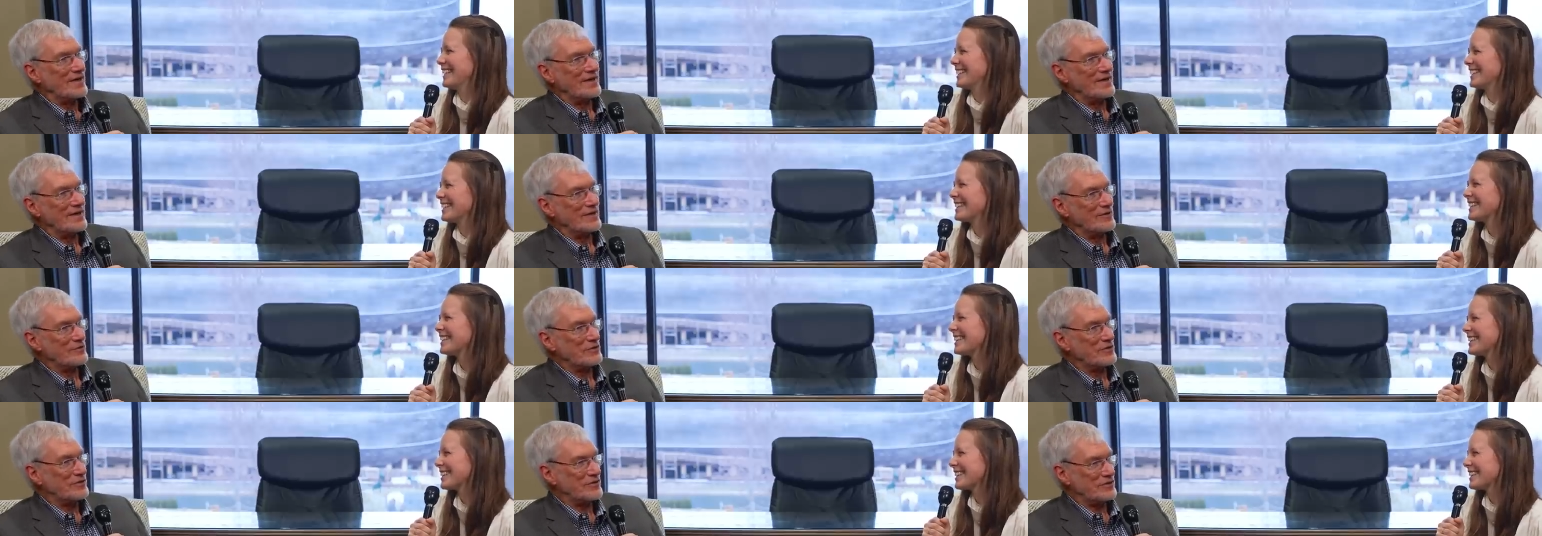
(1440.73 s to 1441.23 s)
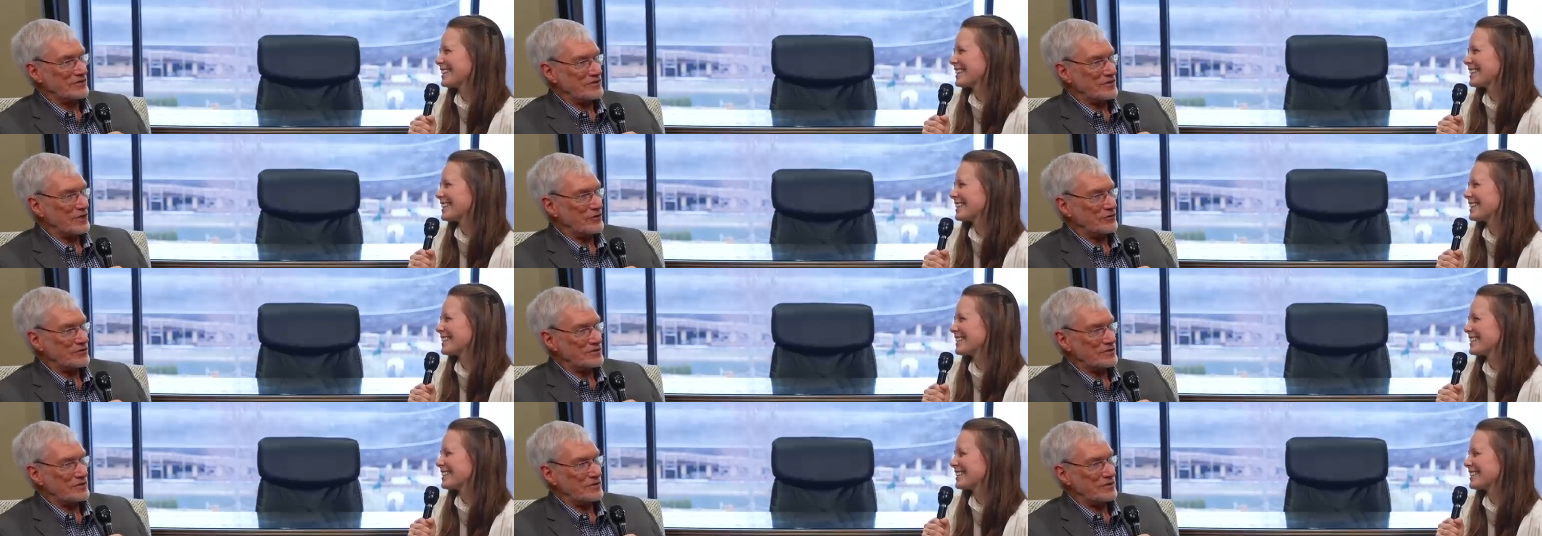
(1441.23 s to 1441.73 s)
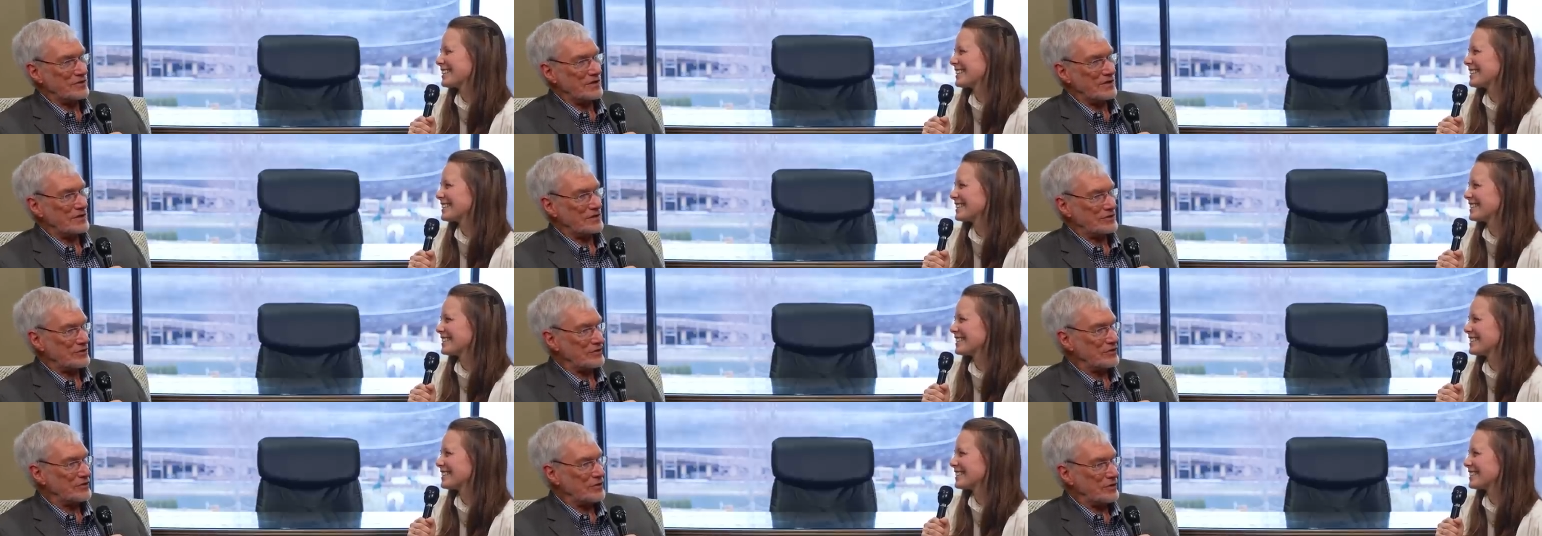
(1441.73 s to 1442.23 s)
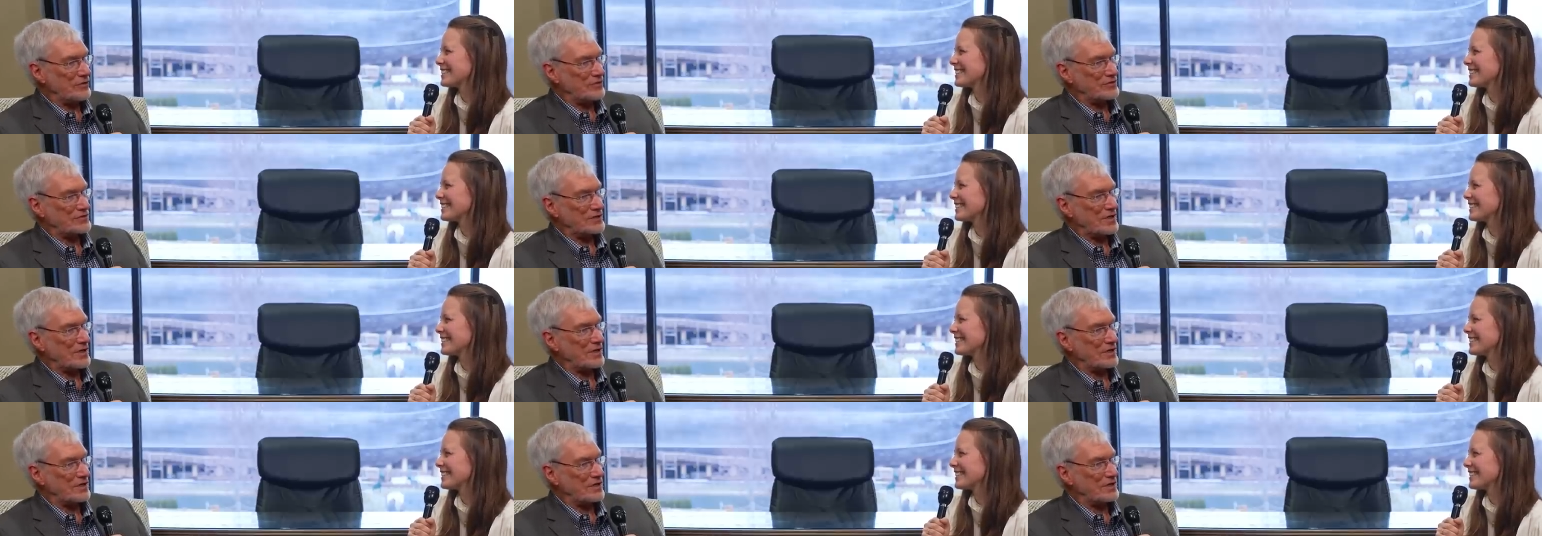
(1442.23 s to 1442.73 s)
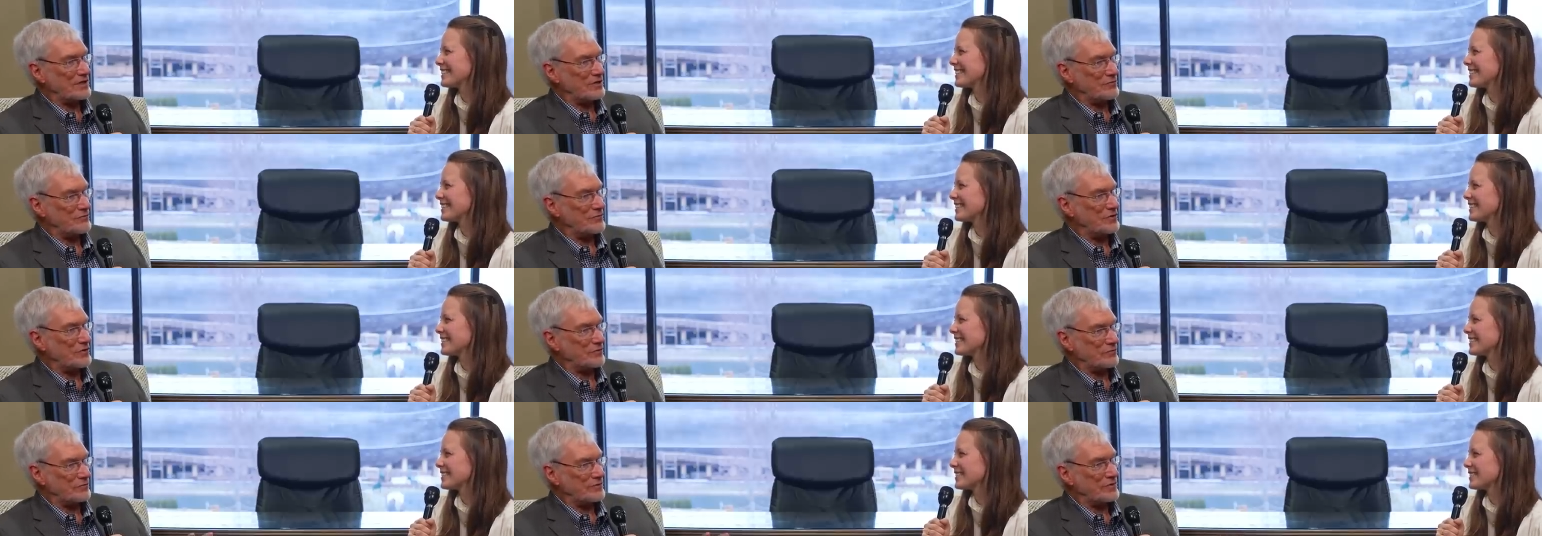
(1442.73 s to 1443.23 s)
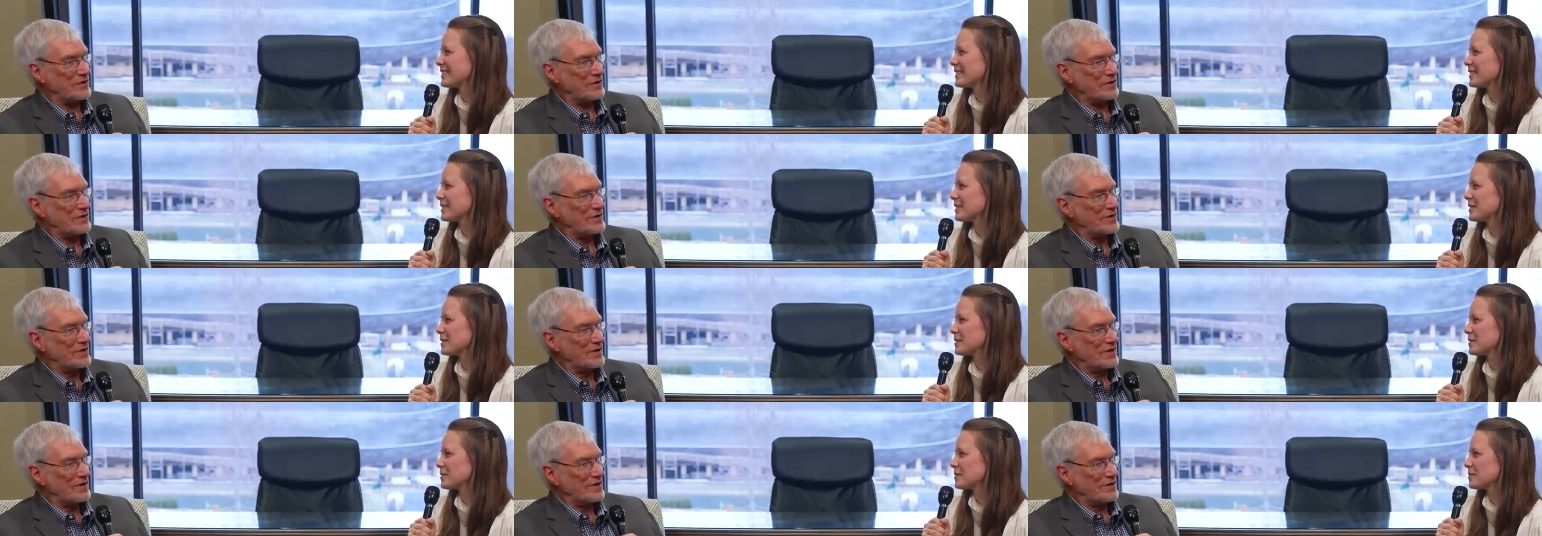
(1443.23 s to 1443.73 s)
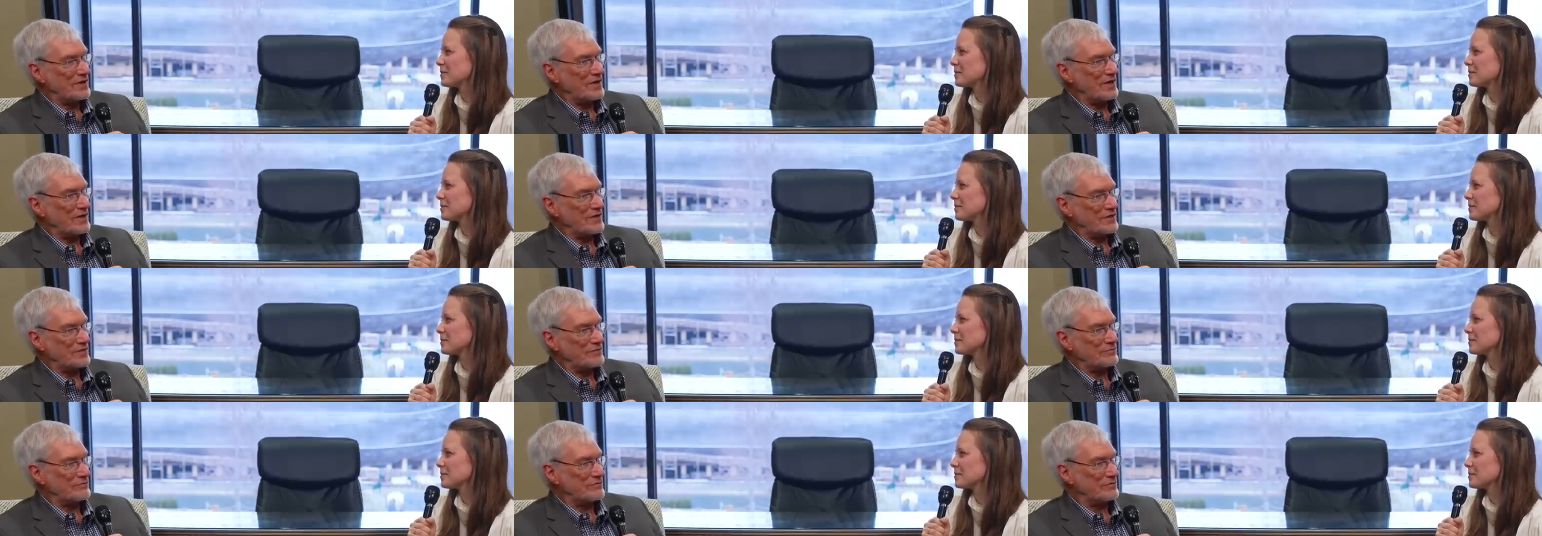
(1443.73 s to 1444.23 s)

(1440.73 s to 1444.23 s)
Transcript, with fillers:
Speaker 1: uh, with his notes in there, little Noah's Ark he built me, uh,